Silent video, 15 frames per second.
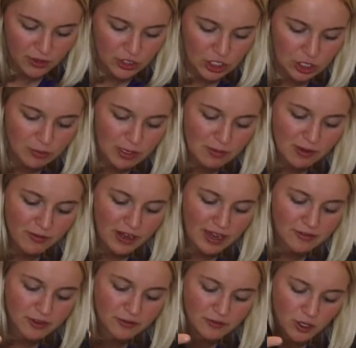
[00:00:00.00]
You know, maybe if I
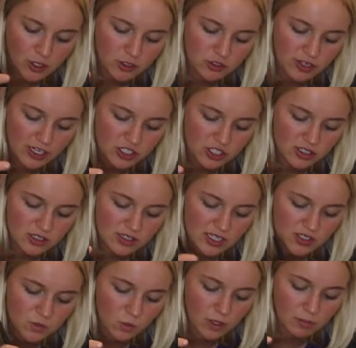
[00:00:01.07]
ever followed directions,
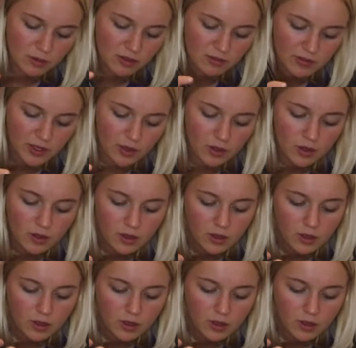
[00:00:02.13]
things wouldn't be a fail.